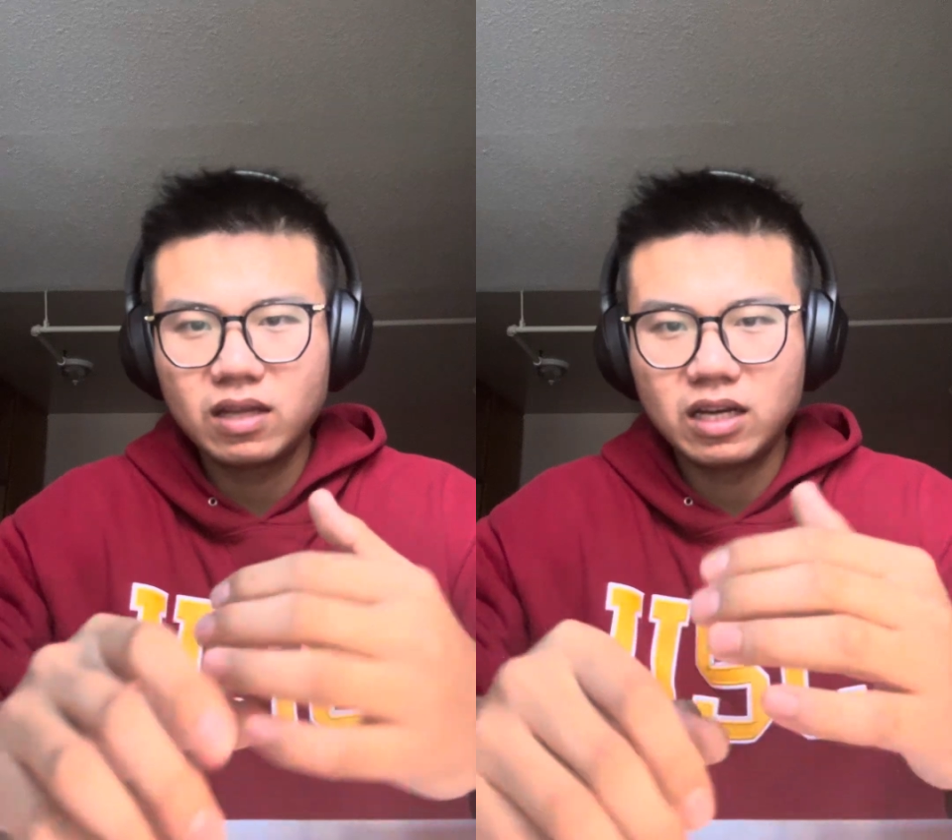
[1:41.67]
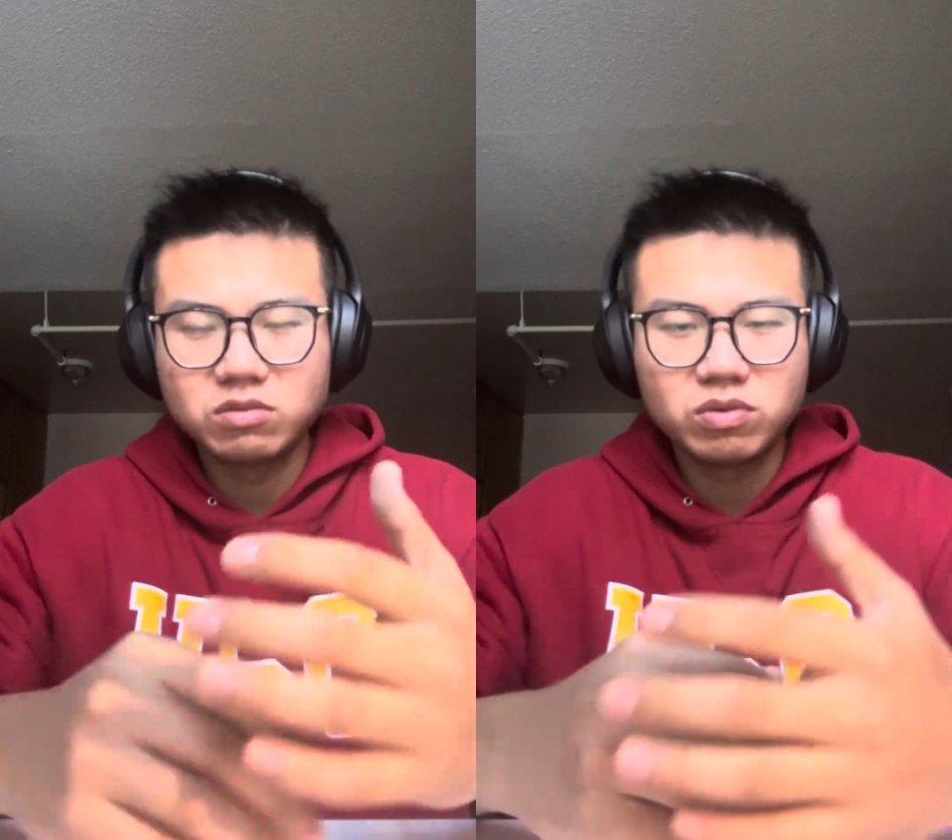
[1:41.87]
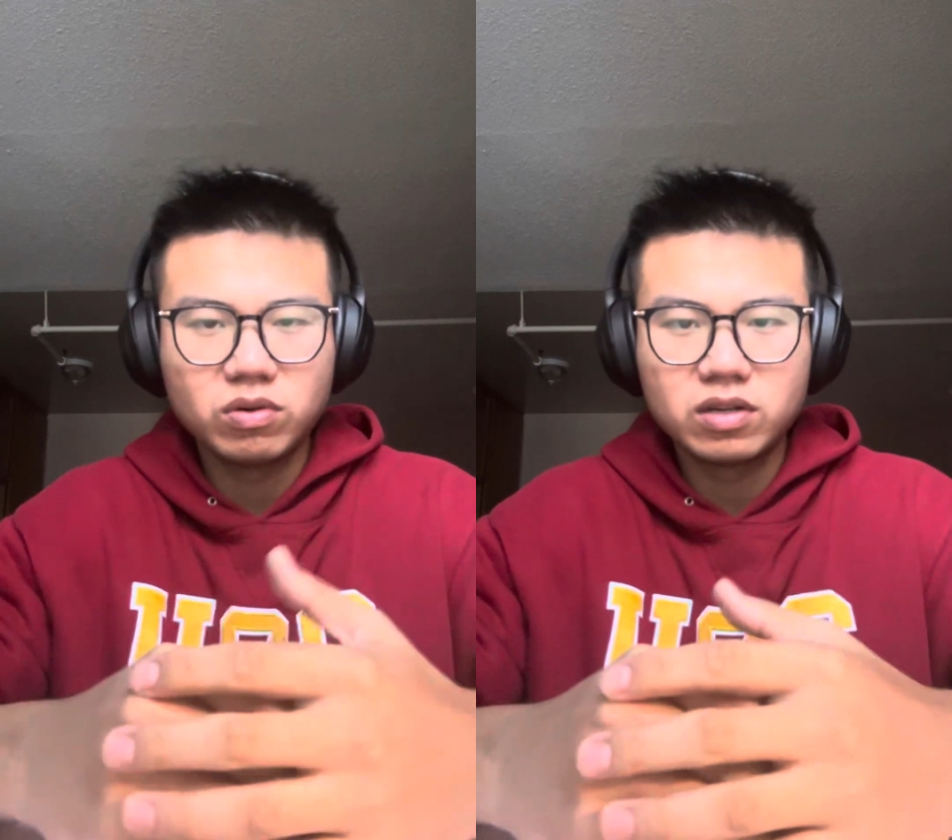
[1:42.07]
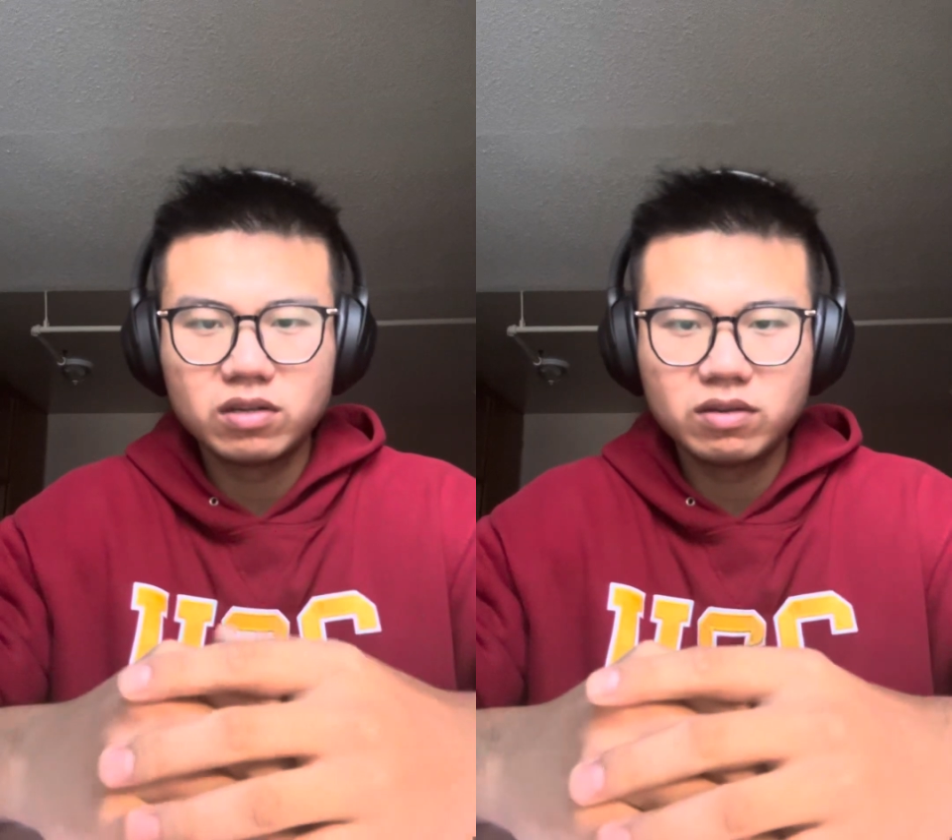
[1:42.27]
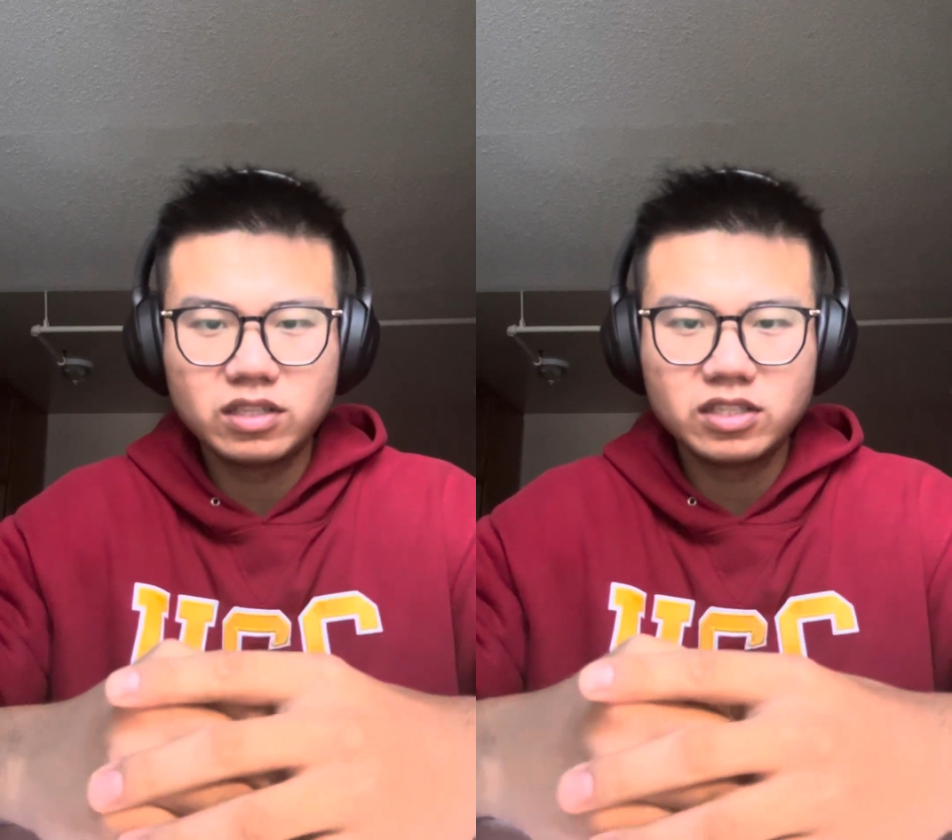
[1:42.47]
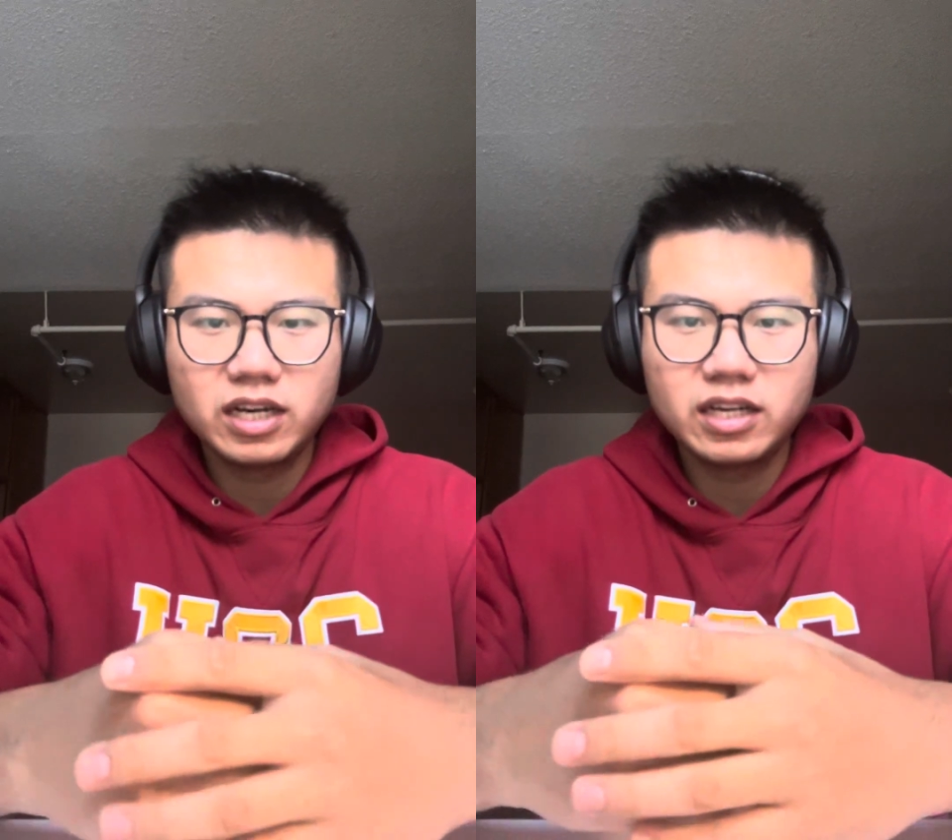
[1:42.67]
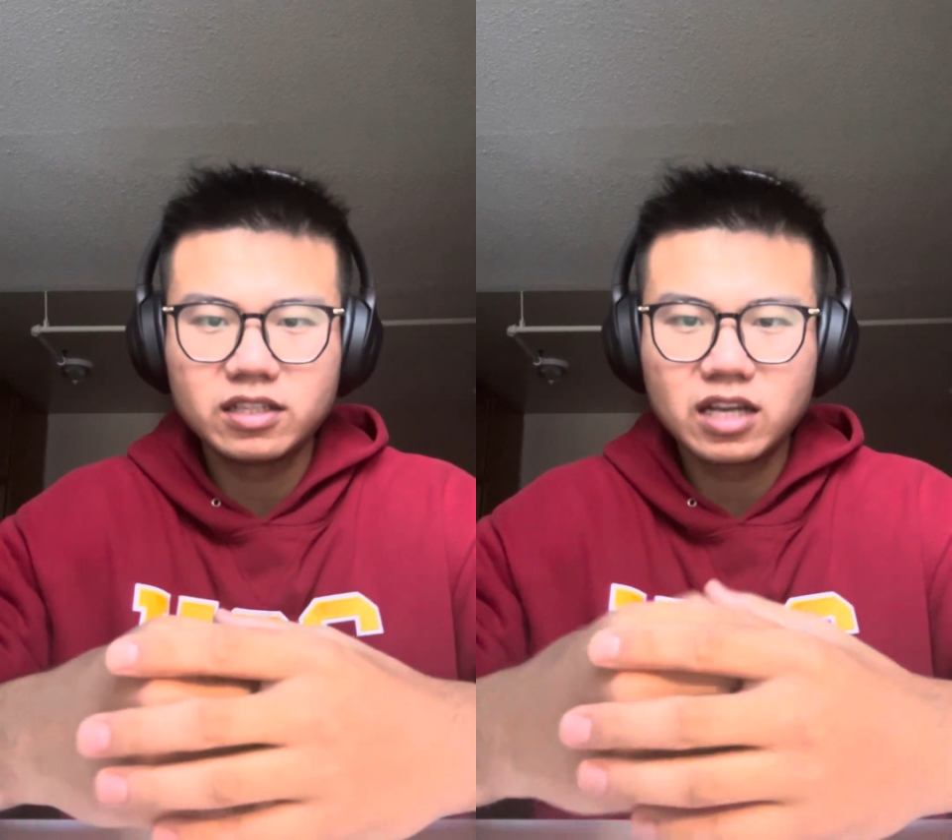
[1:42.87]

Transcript: as we all know in china the